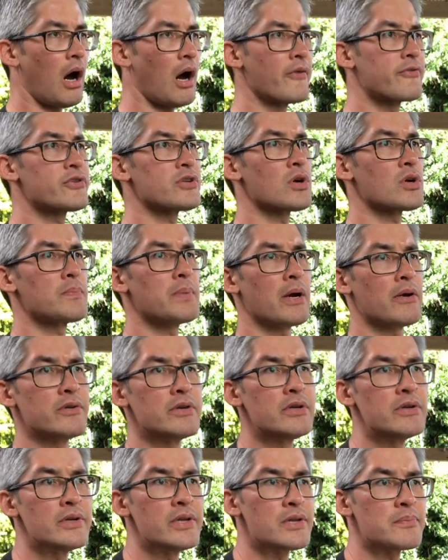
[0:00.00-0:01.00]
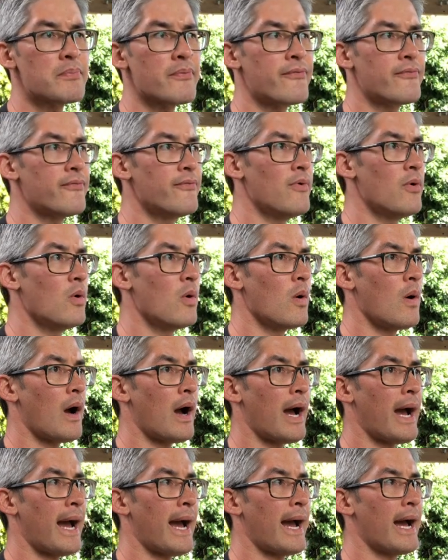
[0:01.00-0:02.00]
sold a pair of Nudies before
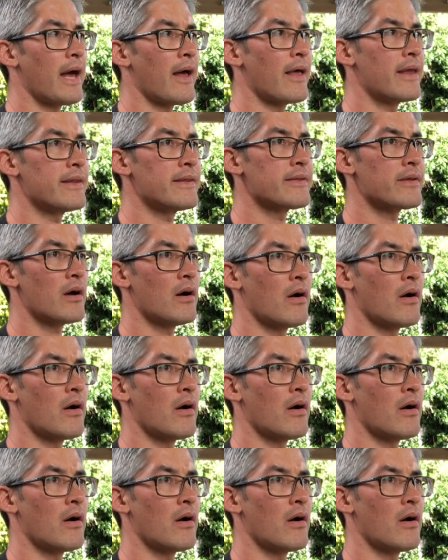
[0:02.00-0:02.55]
and